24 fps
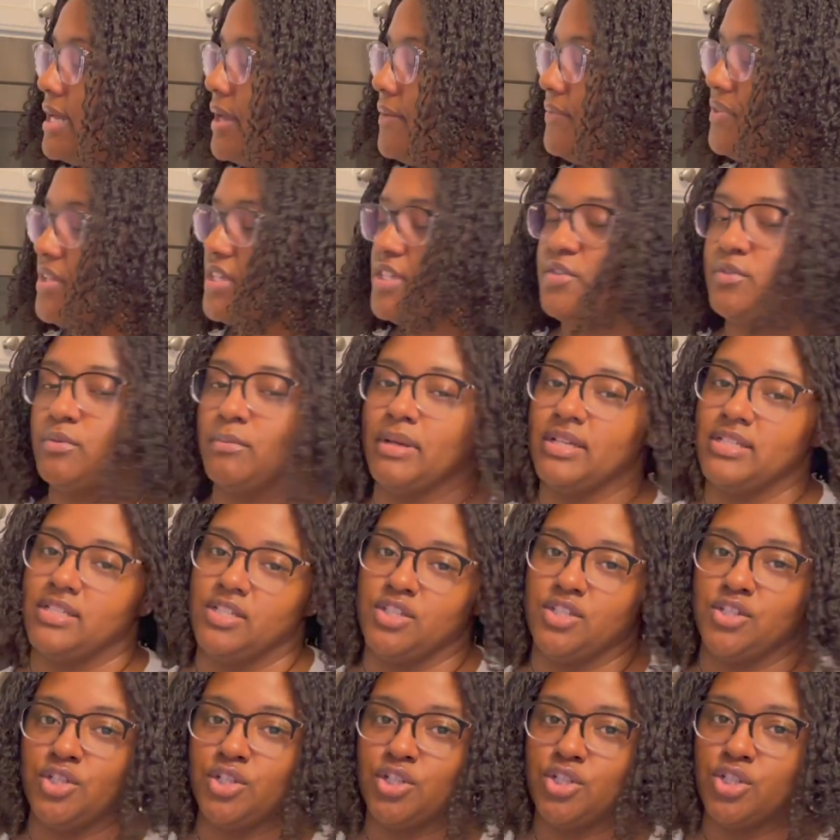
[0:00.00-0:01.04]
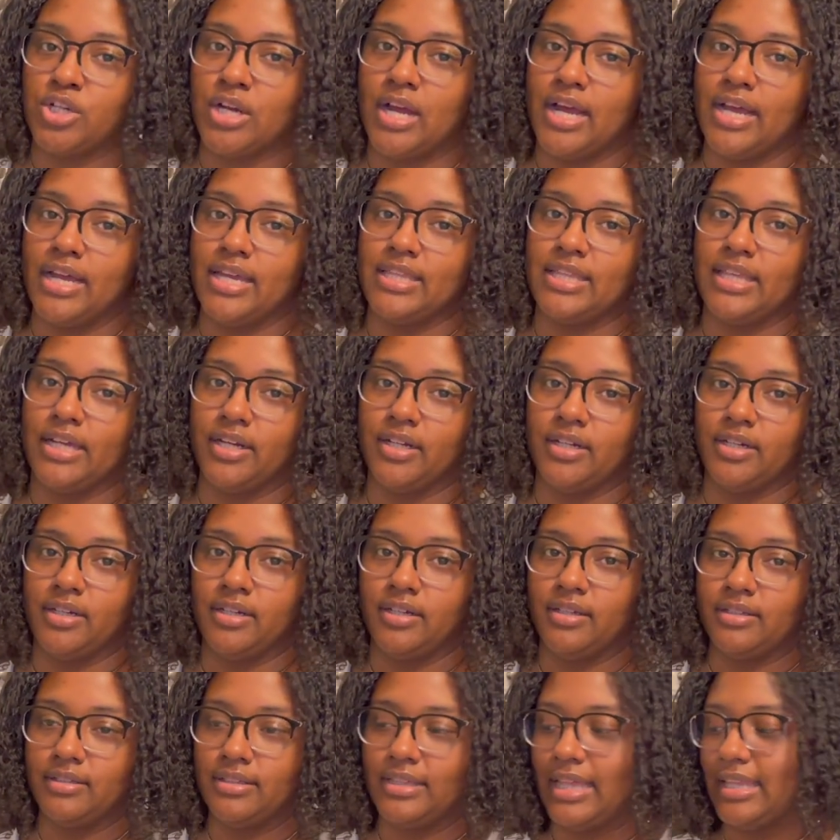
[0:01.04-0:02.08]
this for my sister to try.
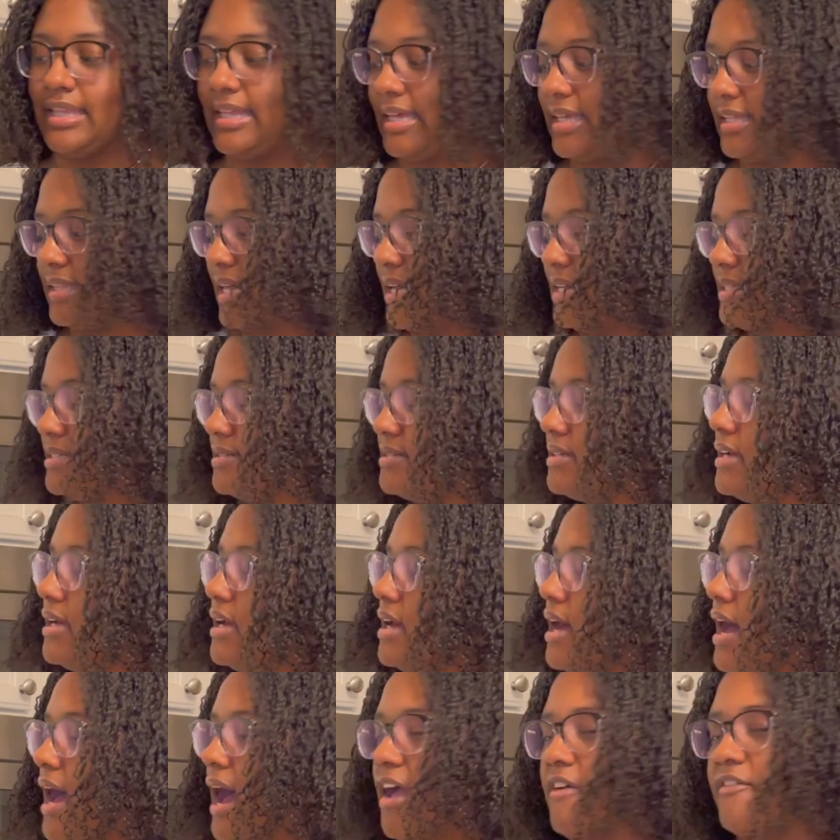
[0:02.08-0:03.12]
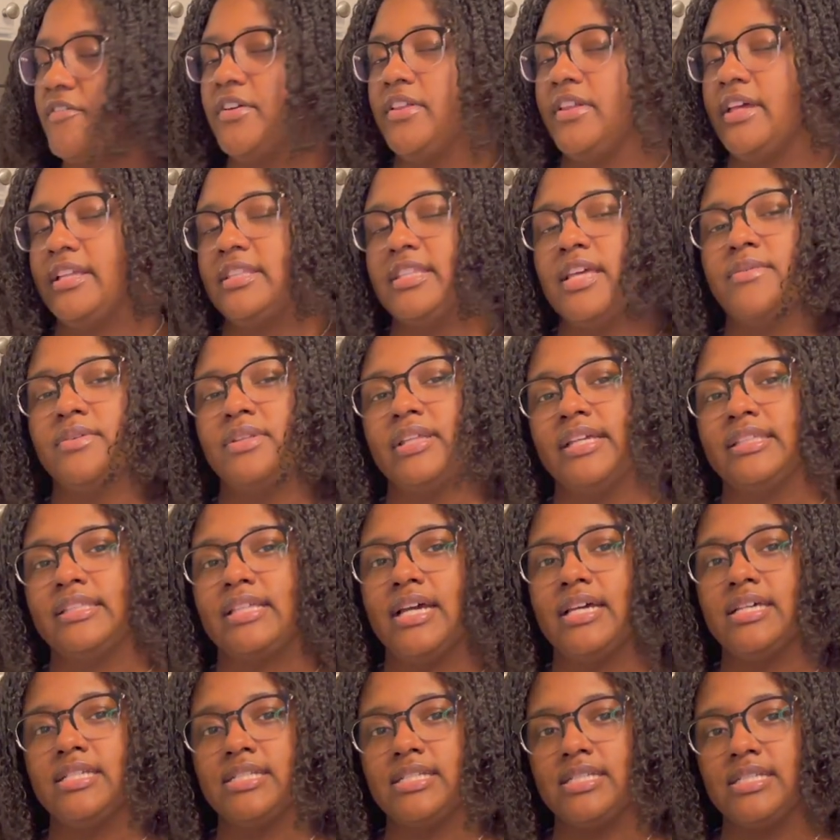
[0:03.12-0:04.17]
They like that. I feel like they would like
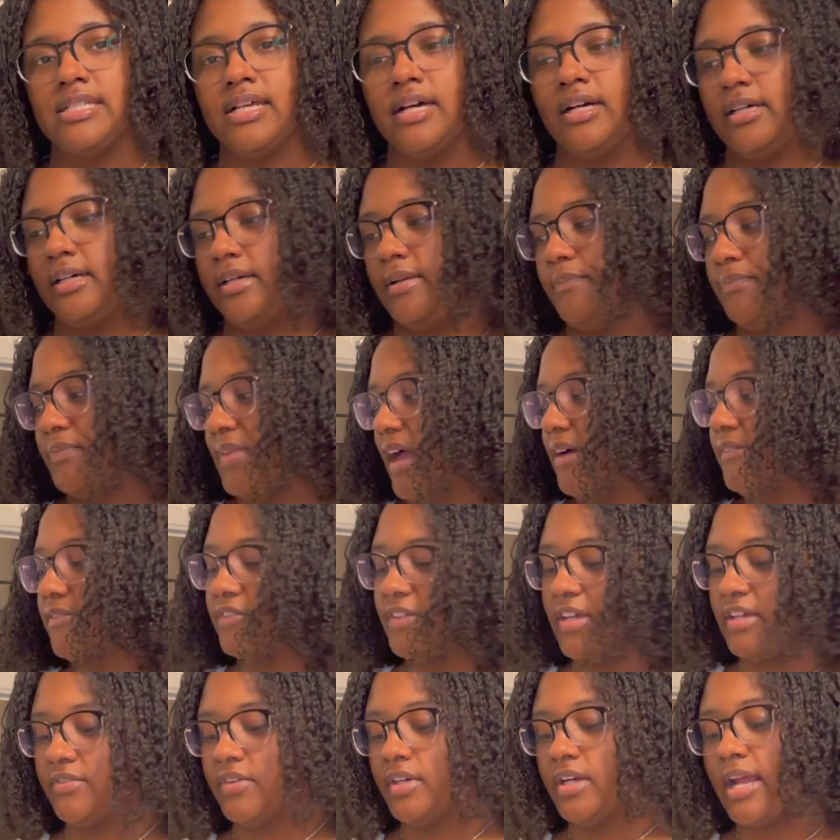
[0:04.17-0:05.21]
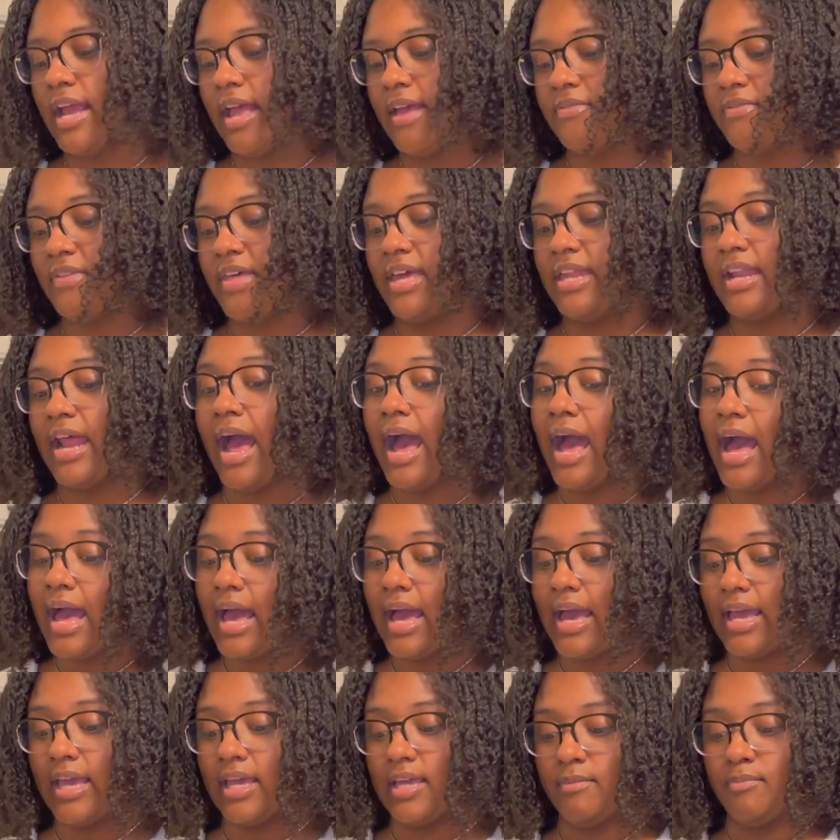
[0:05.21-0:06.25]
that flavor. And then
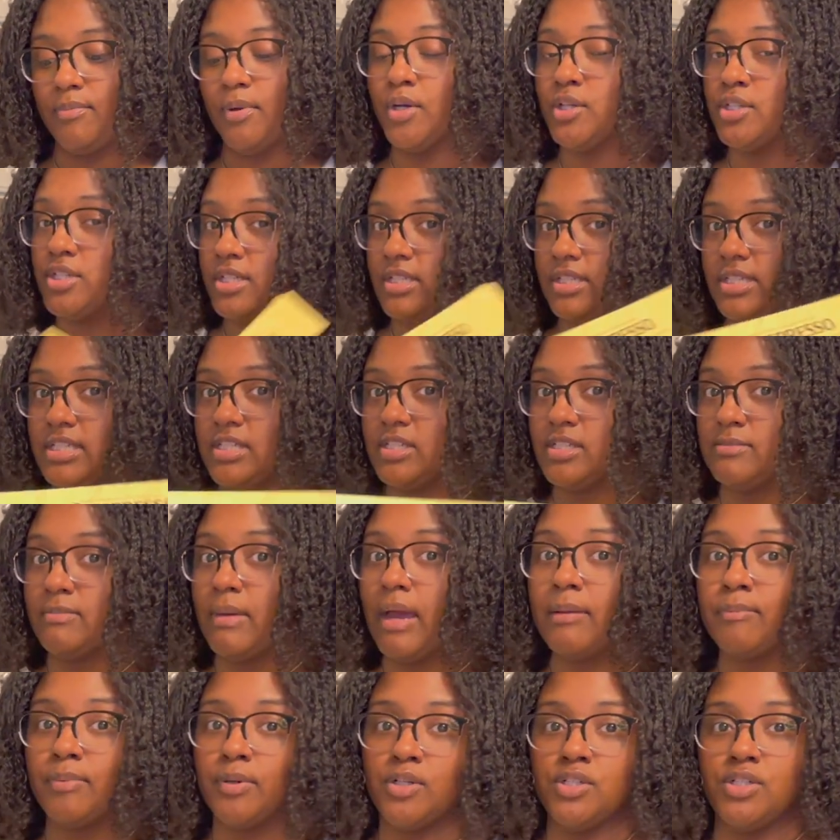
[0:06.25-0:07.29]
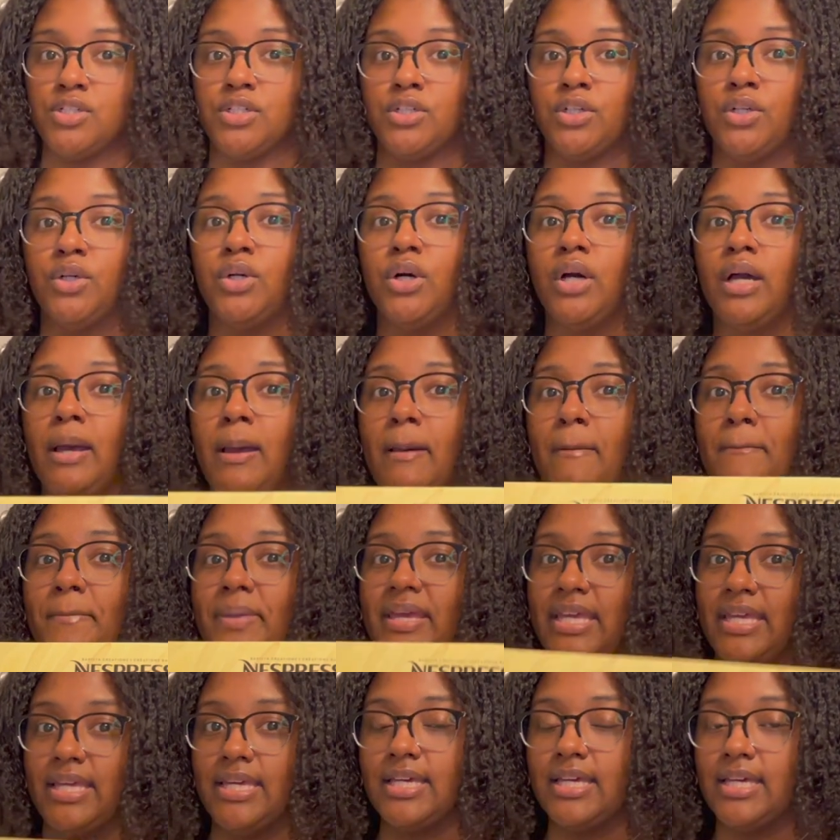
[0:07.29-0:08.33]
this is my personal
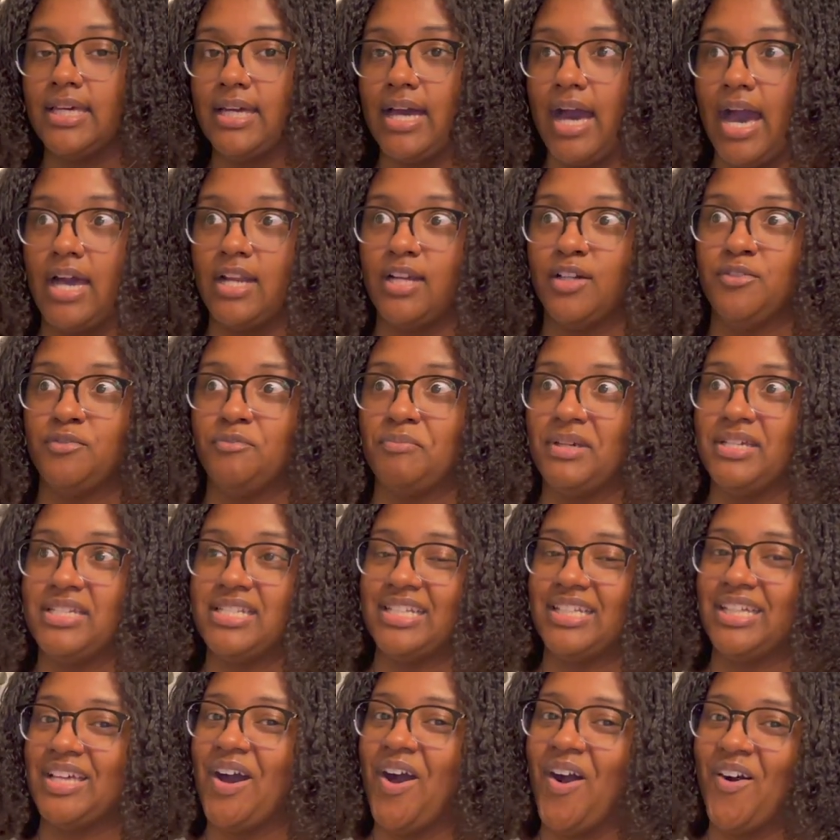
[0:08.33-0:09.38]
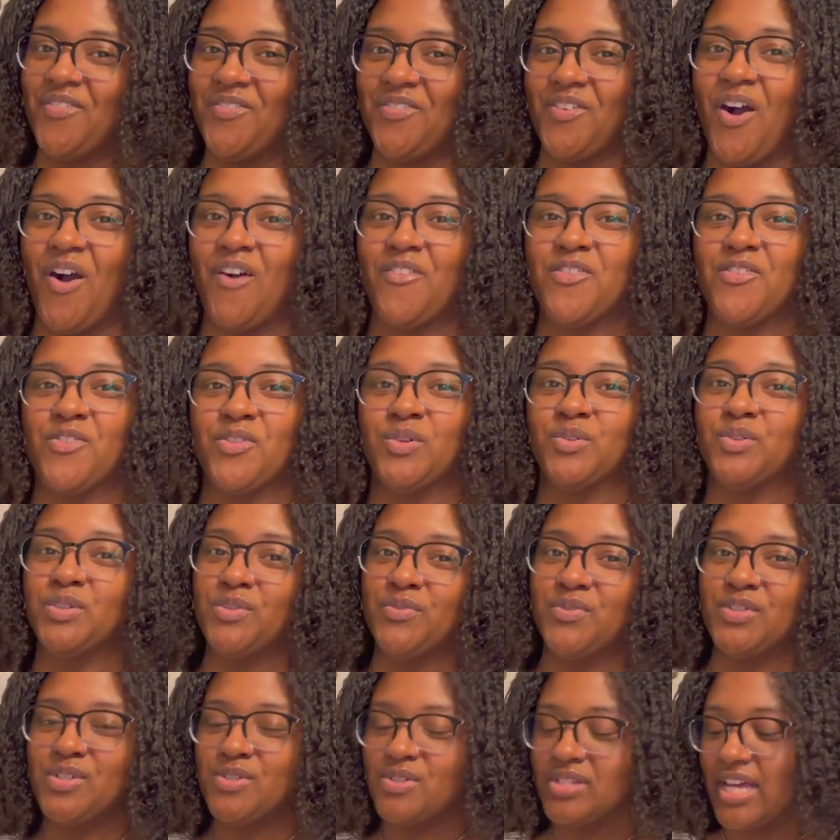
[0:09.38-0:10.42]
pick out of basically off of the
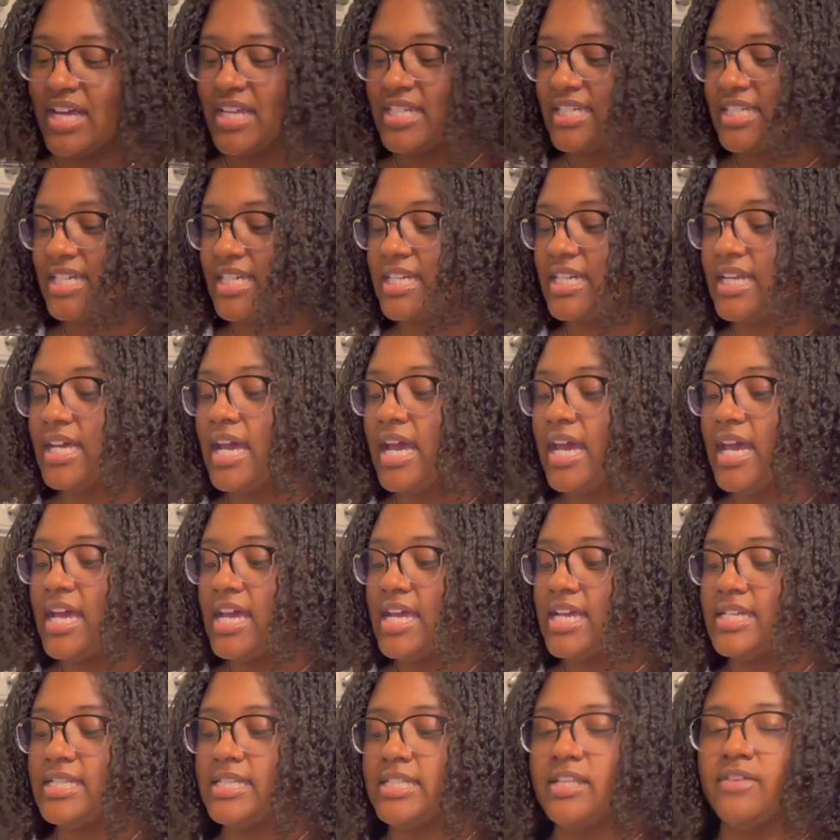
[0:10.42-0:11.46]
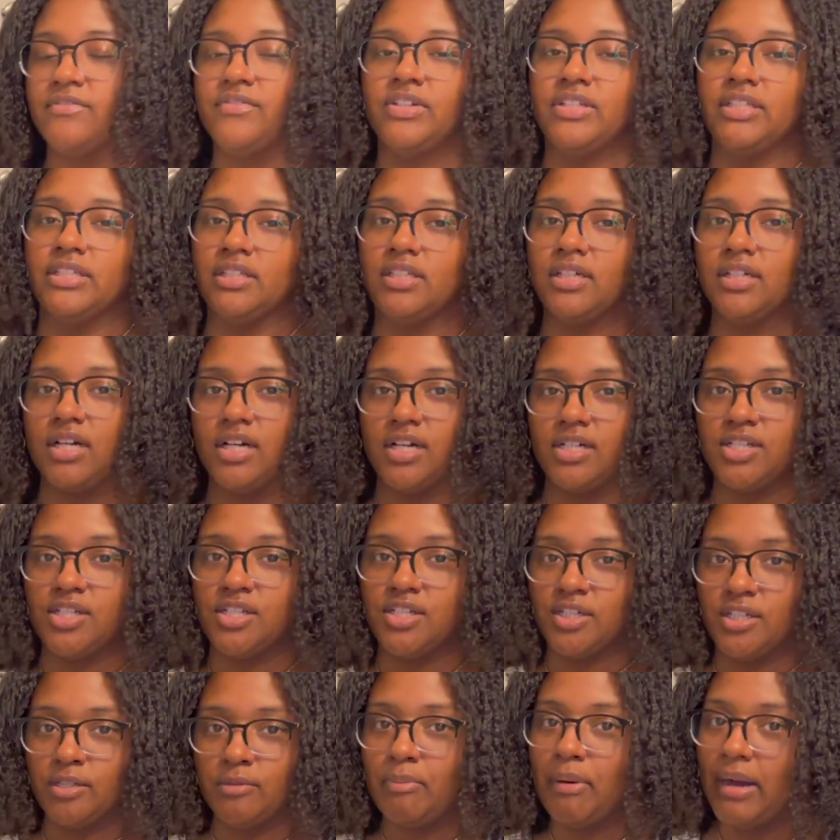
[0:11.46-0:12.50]
reviews I did, is the vanilla
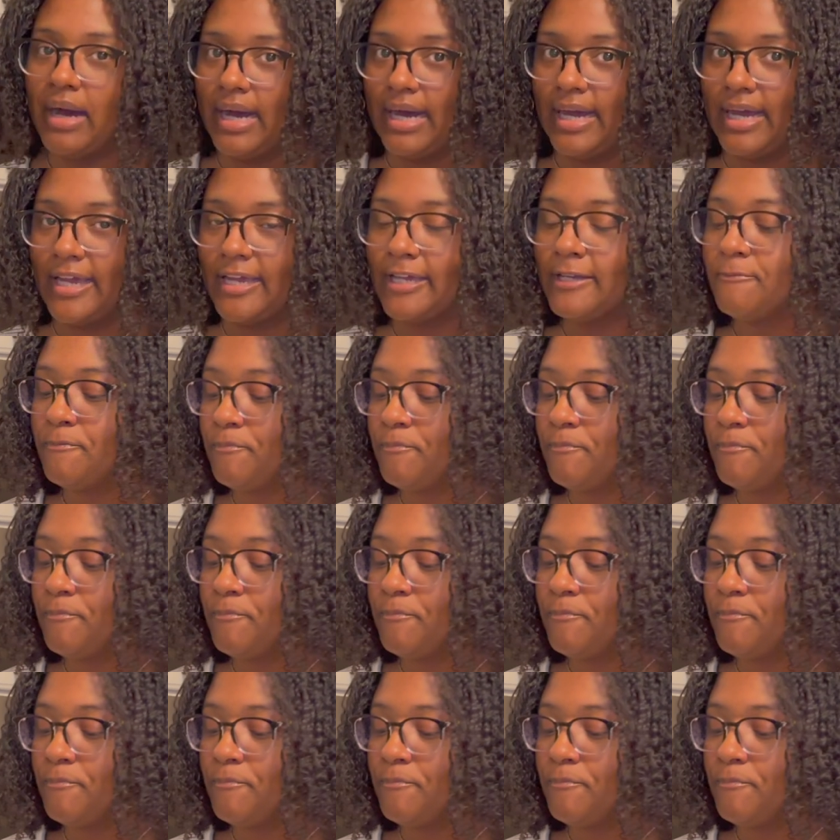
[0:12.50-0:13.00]
custard pie.